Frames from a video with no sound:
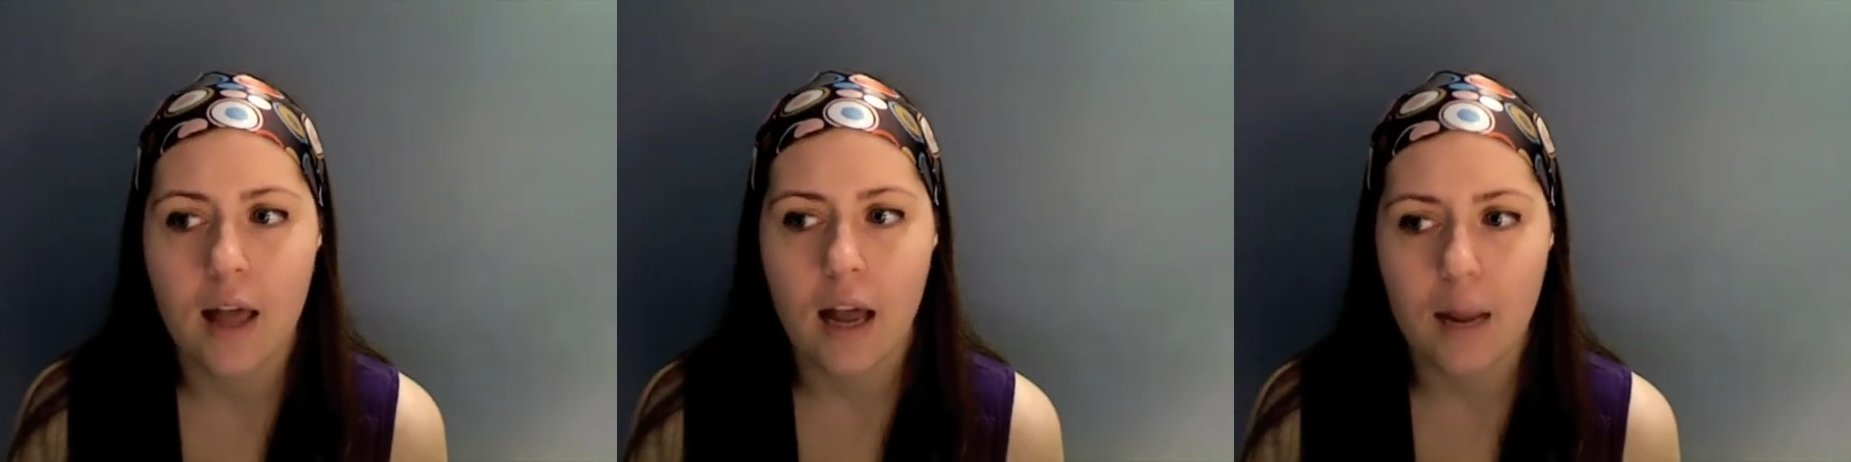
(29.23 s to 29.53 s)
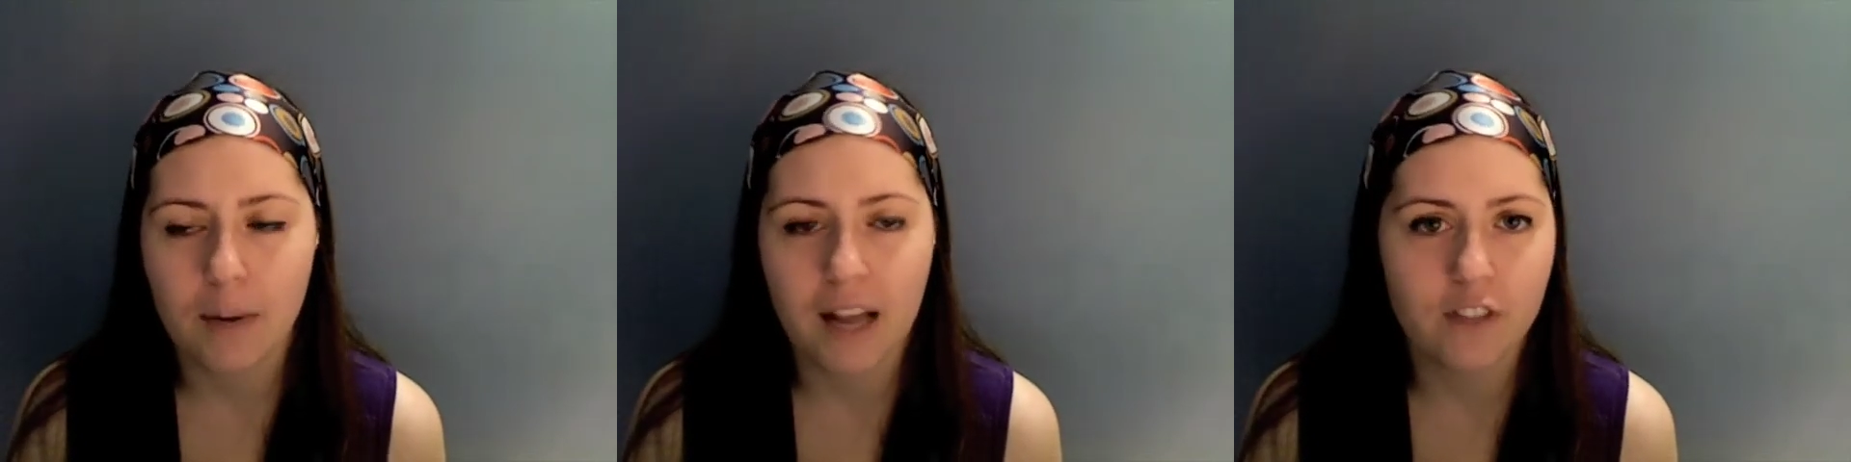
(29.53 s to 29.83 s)
And I'm
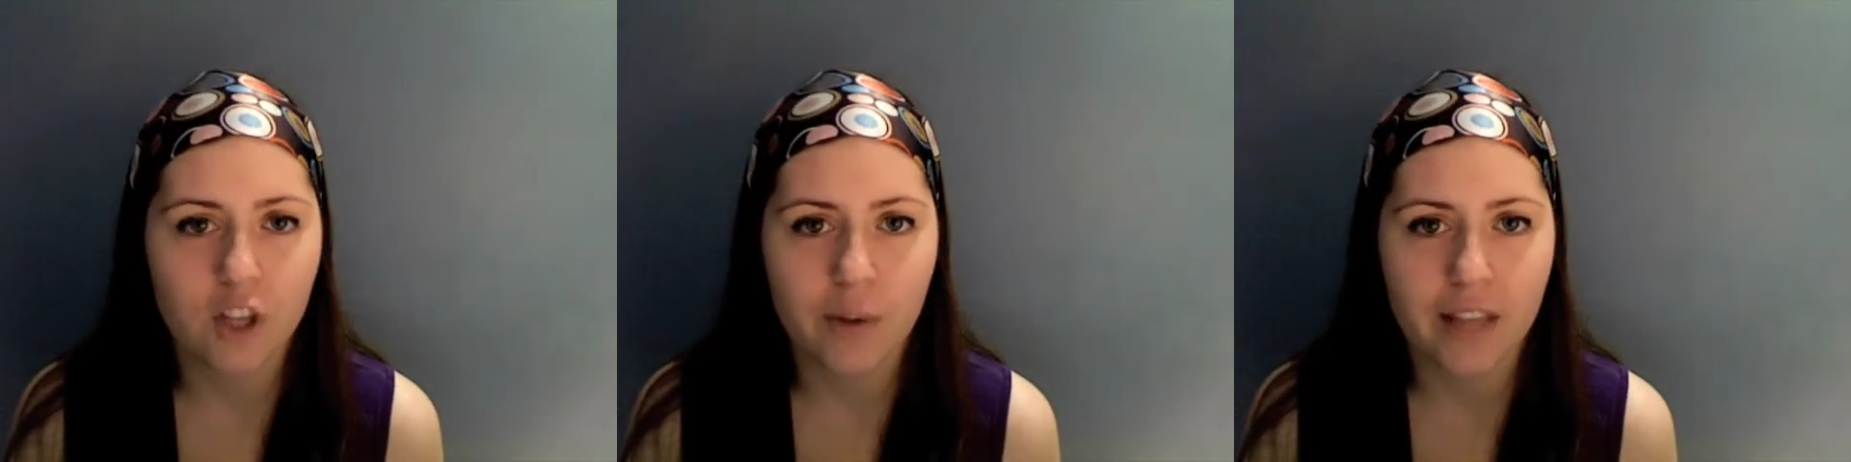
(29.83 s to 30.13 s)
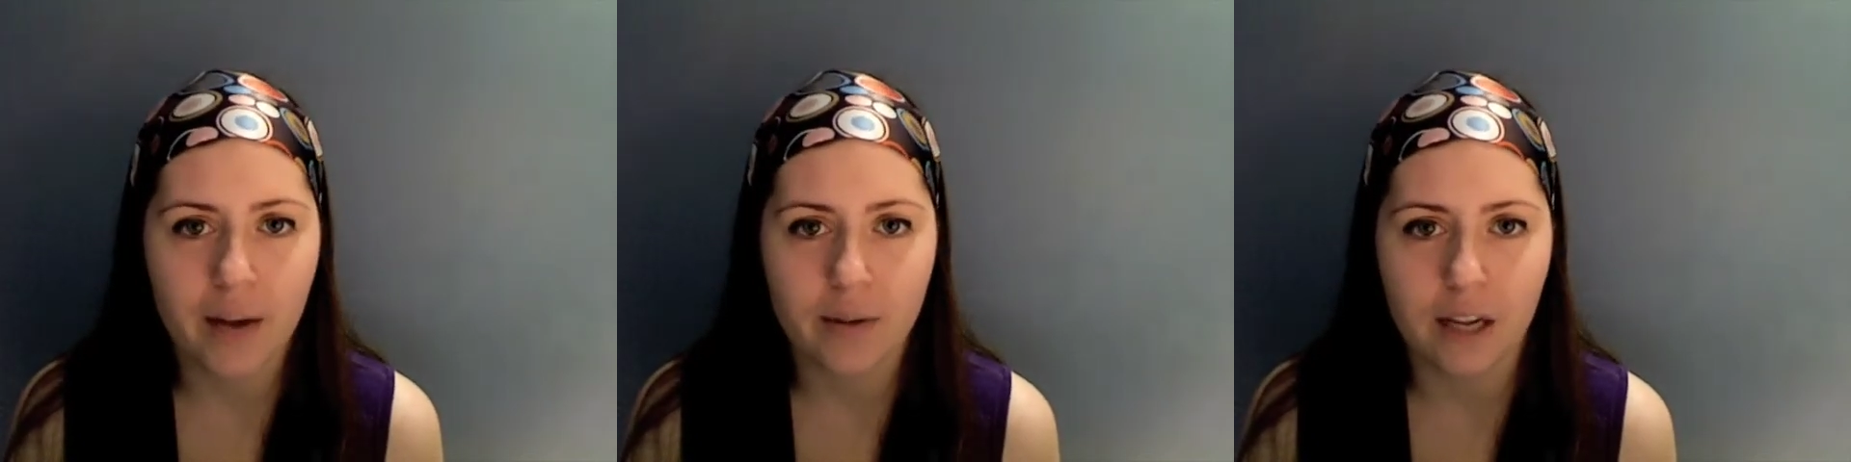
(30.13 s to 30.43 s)
going to have to go with a
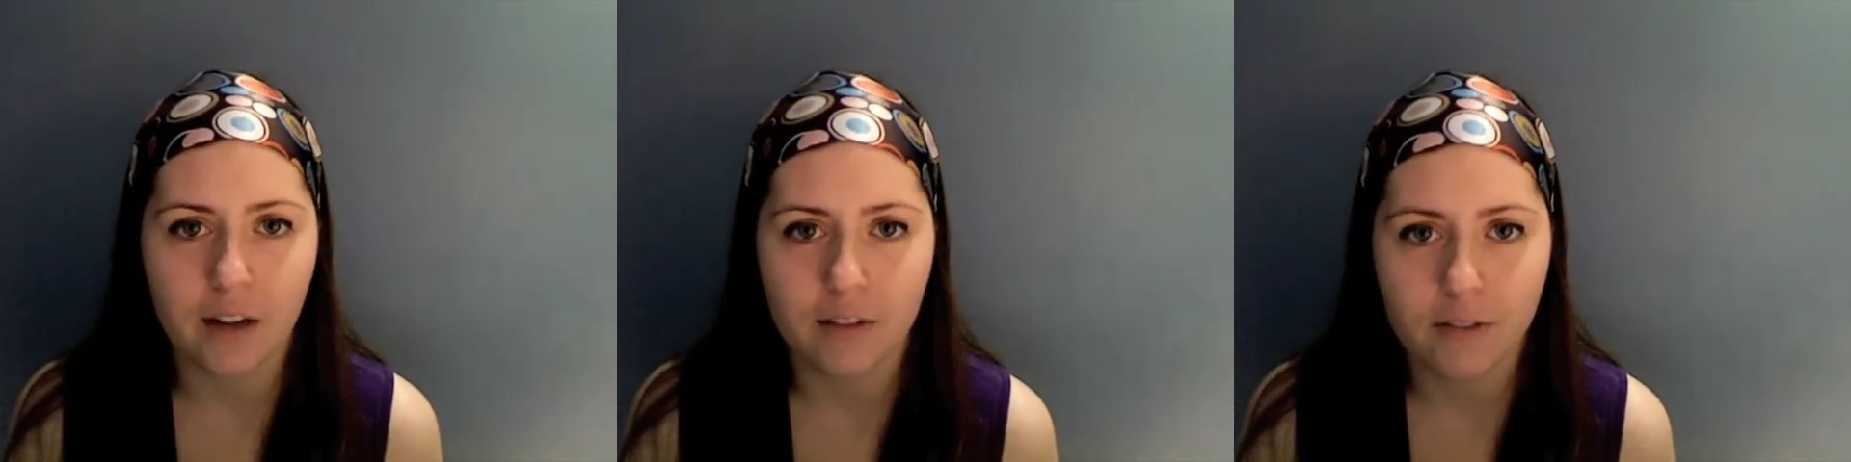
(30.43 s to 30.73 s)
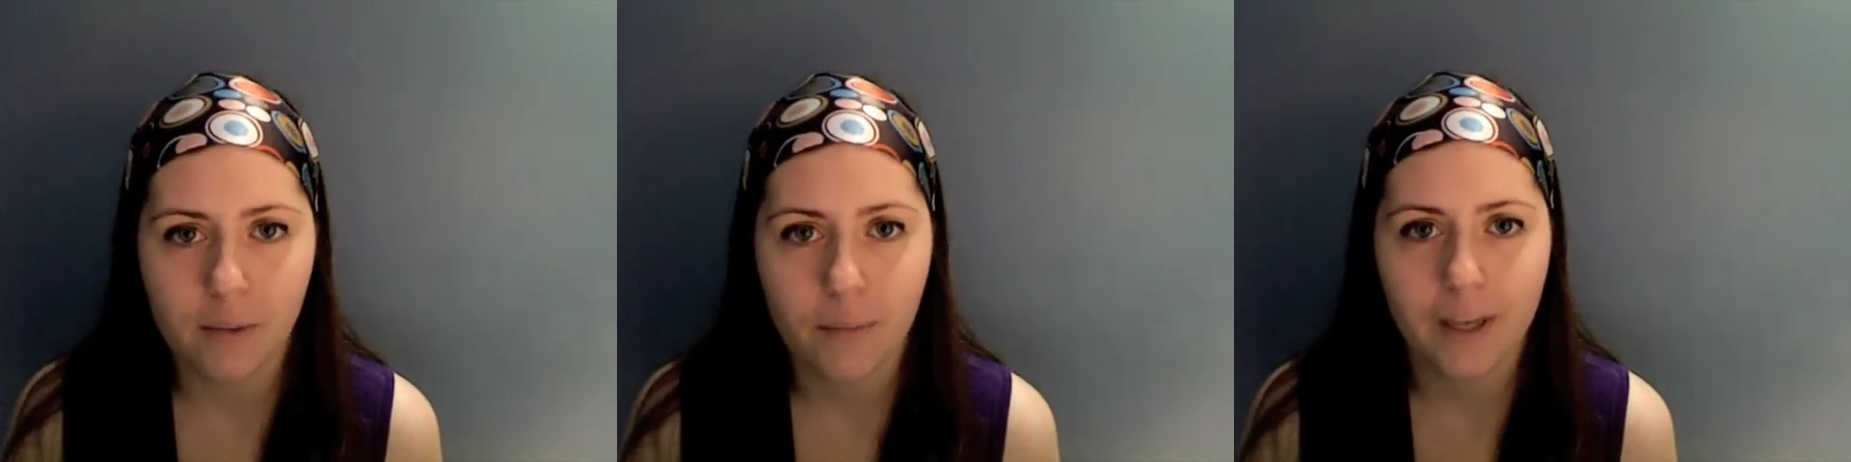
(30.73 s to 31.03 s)
house elf
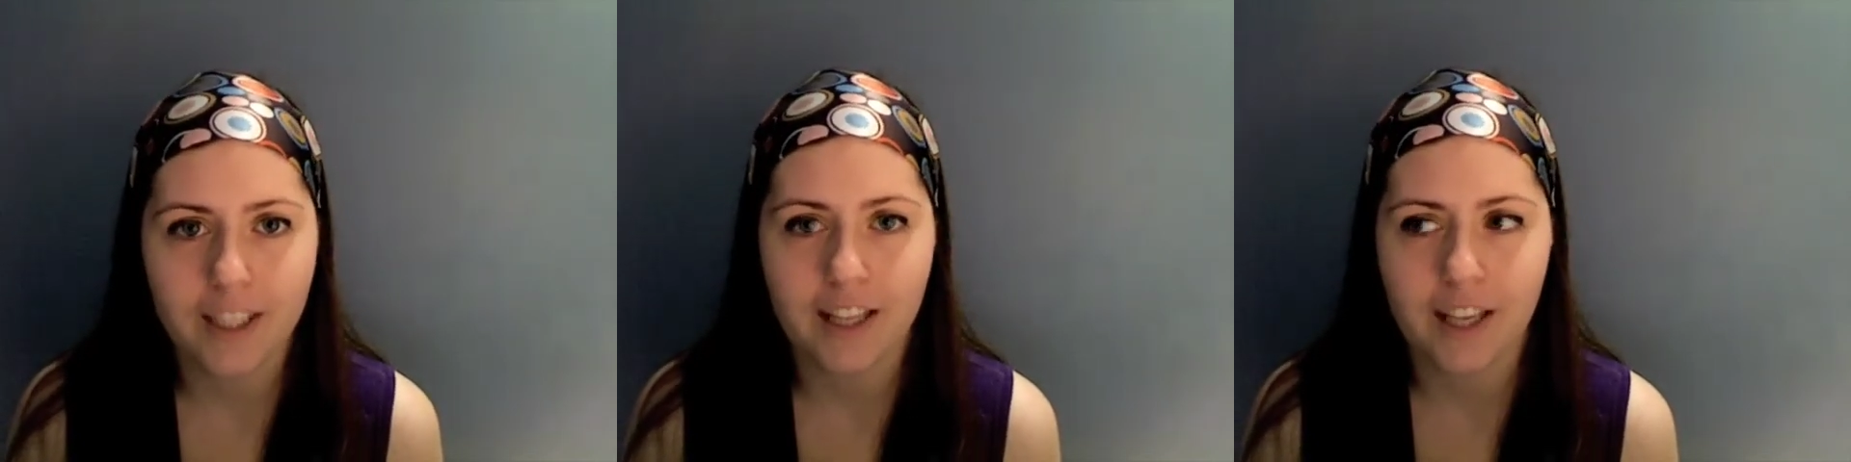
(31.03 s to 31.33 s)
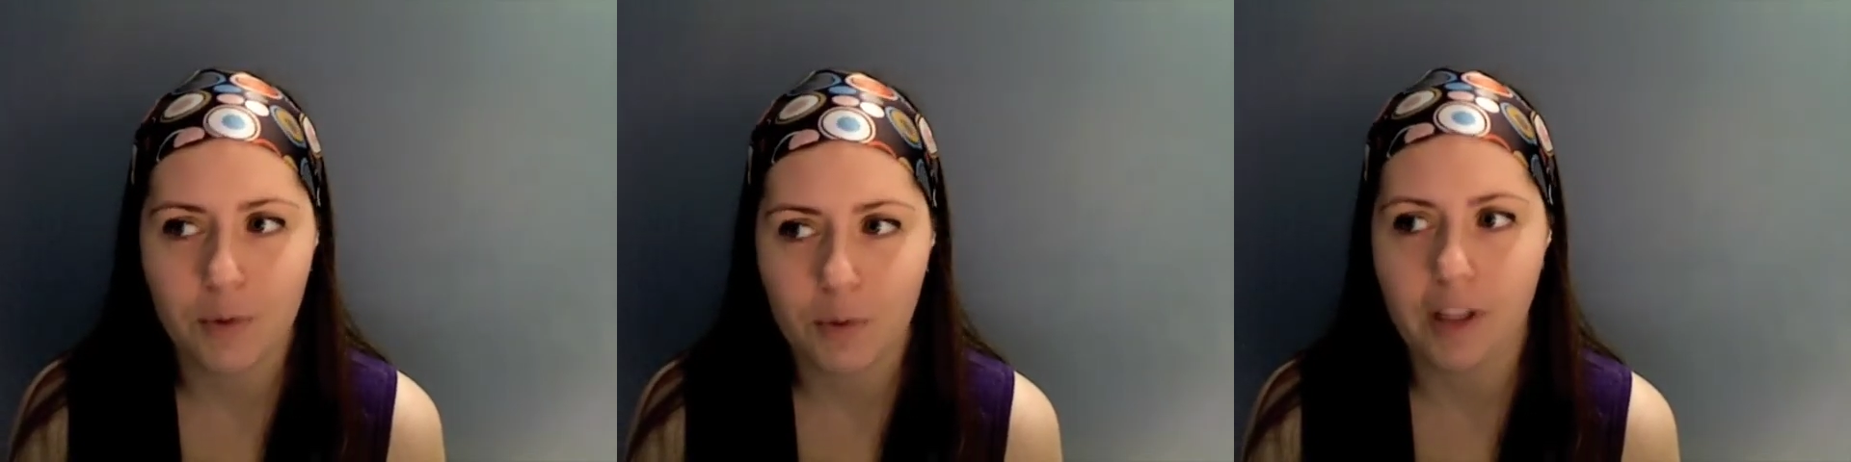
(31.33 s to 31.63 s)
because I think
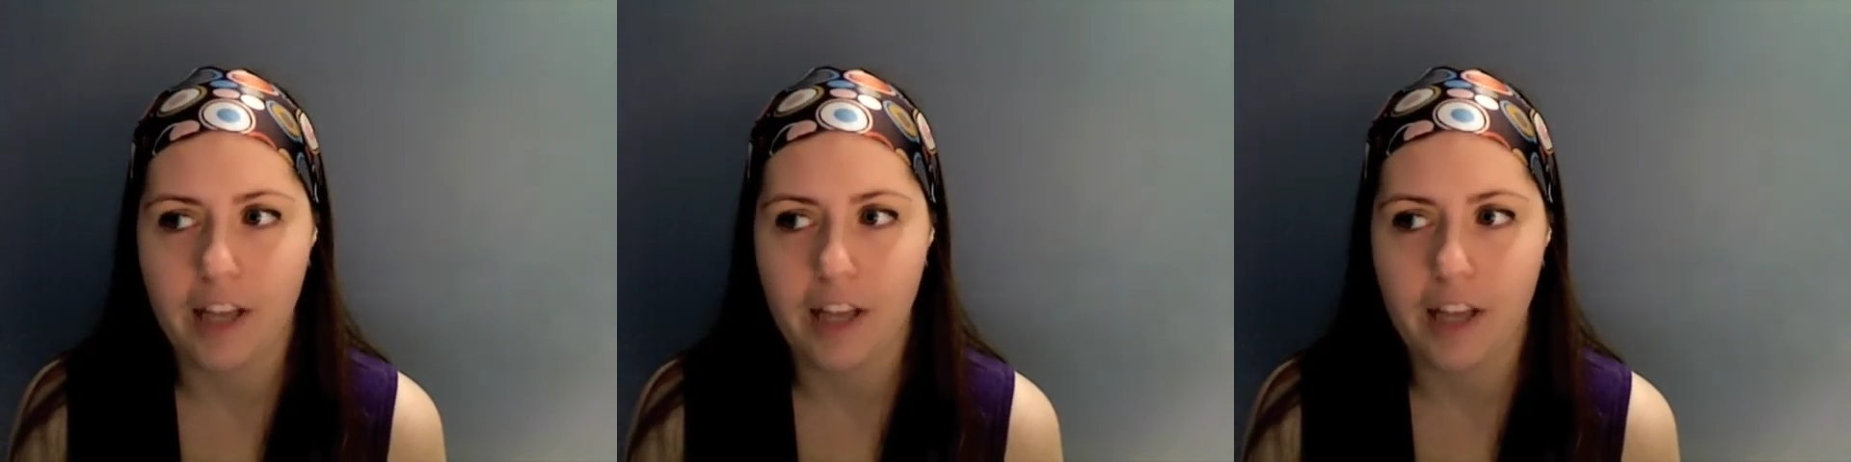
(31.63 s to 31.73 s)
it would really